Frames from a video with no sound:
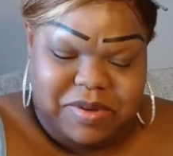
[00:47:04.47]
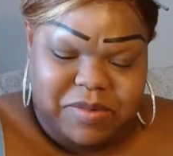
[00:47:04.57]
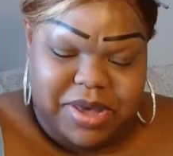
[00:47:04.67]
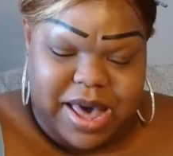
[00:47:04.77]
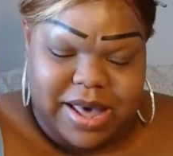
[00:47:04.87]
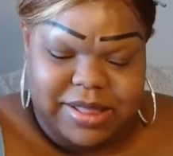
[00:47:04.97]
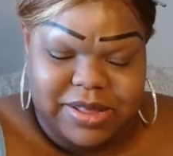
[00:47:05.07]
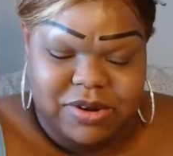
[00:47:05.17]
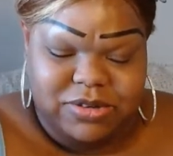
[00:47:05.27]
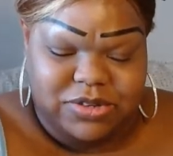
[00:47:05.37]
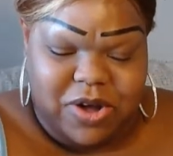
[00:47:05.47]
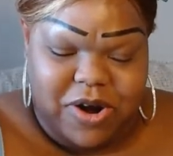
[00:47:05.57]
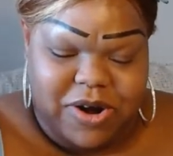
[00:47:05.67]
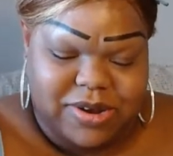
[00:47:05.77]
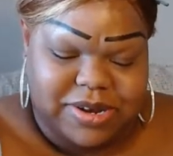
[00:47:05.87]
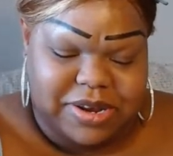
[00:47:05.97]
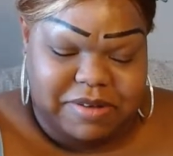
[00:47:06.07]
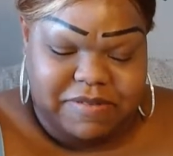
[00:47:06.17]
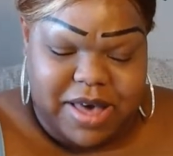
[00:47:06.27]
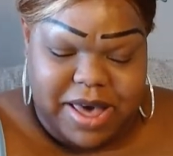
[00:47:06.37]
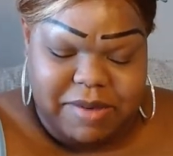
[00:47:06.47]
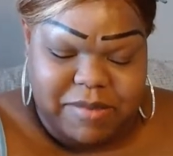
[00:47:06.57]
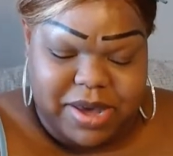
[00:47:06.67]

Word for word: we got a little star, the divine.